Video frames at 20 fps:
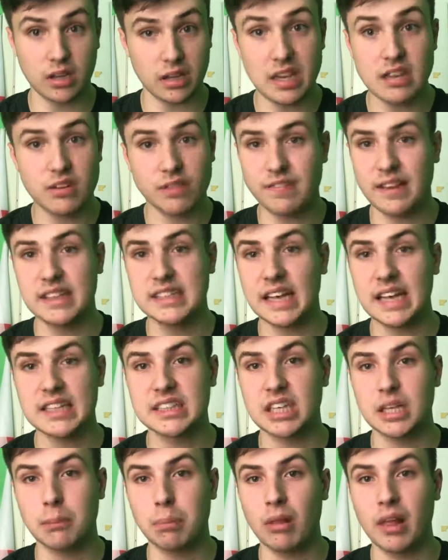he's a
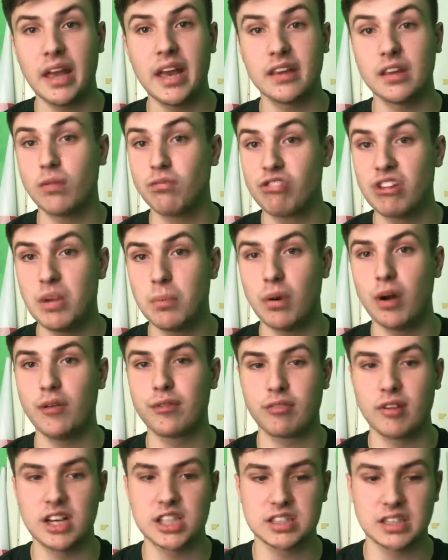fantastic player, done really well
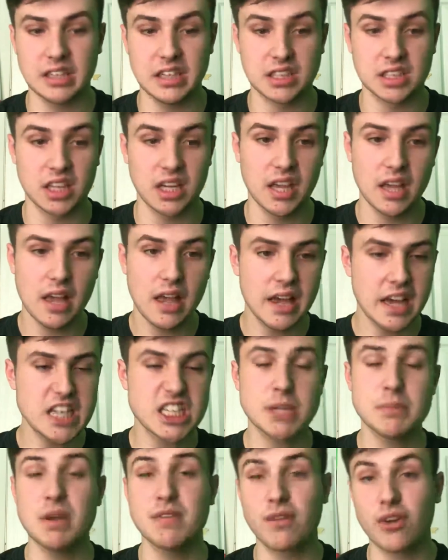for us, and he's going
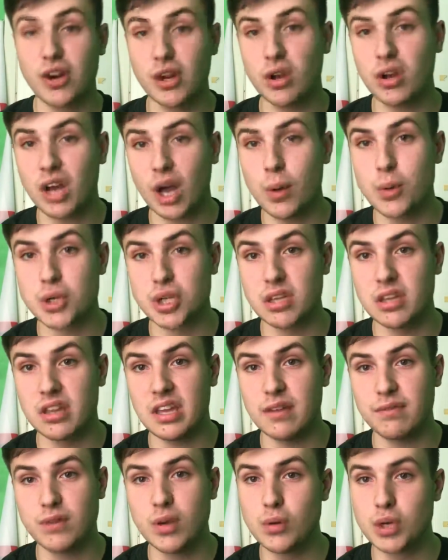to be a very good coach in the
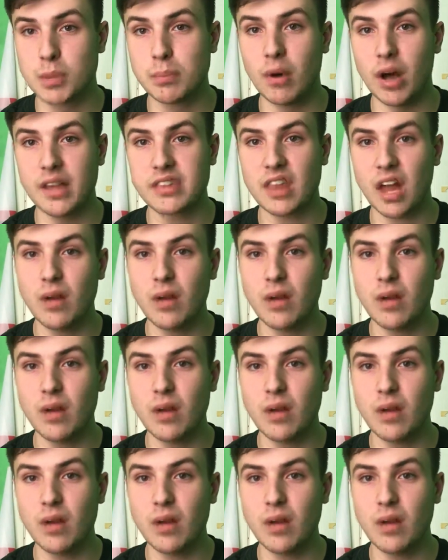near future. But I